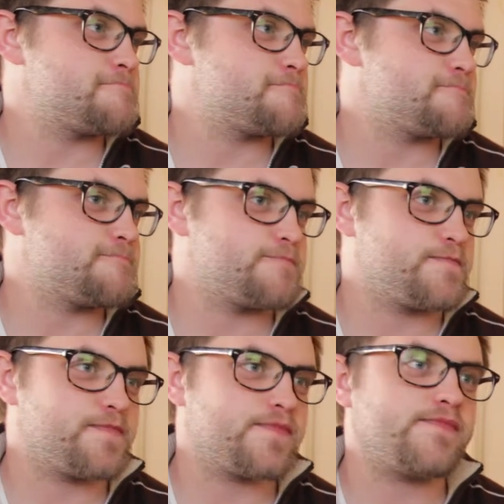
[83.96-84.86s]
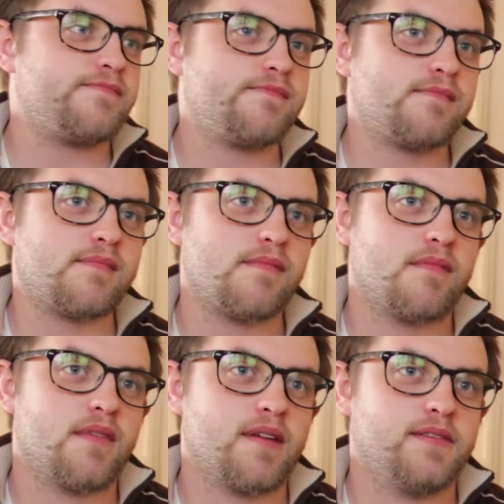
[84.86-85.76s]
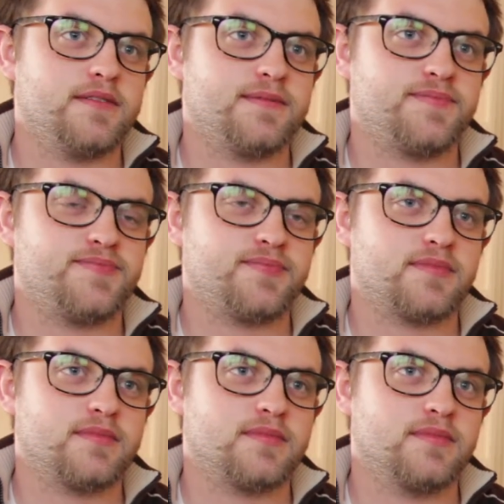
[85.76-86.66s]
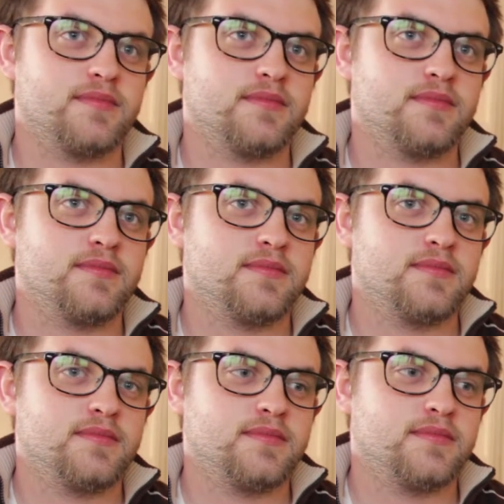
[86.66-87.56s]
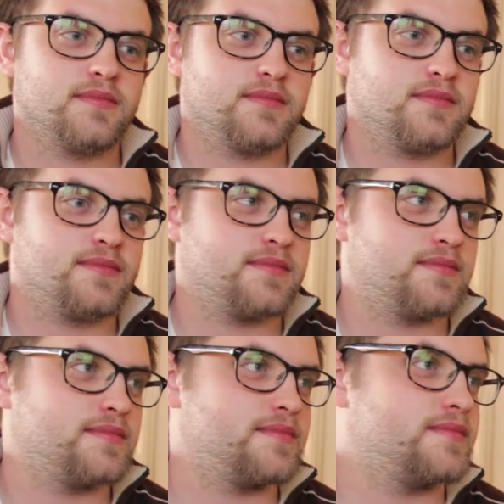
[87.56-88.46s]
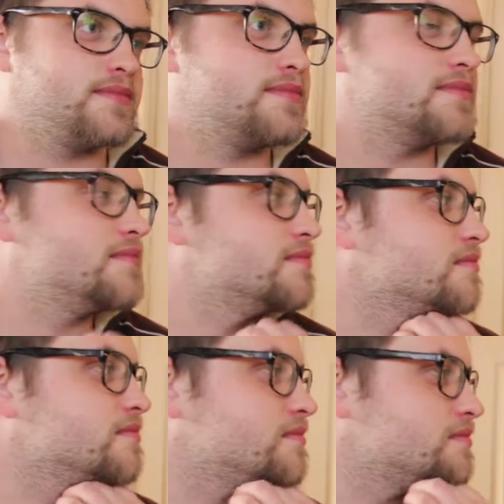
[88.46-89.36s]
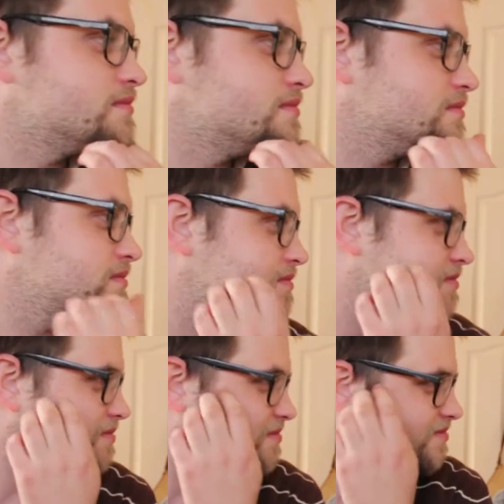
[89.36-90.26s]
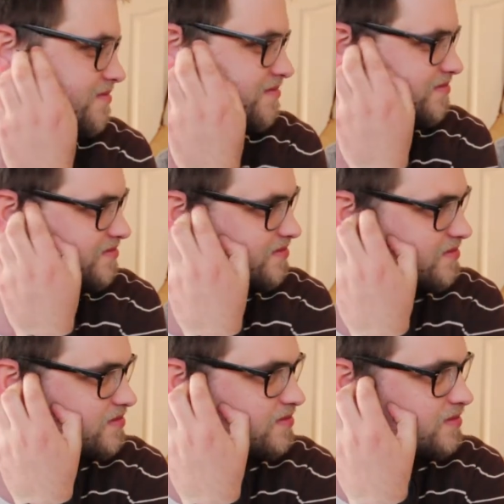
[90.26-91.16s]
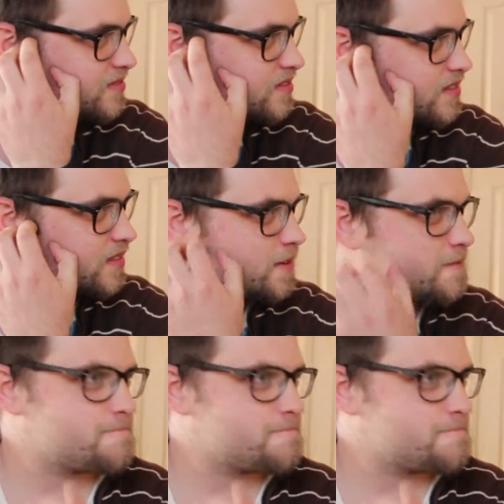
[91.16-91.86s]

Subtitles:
The person shown says nothing.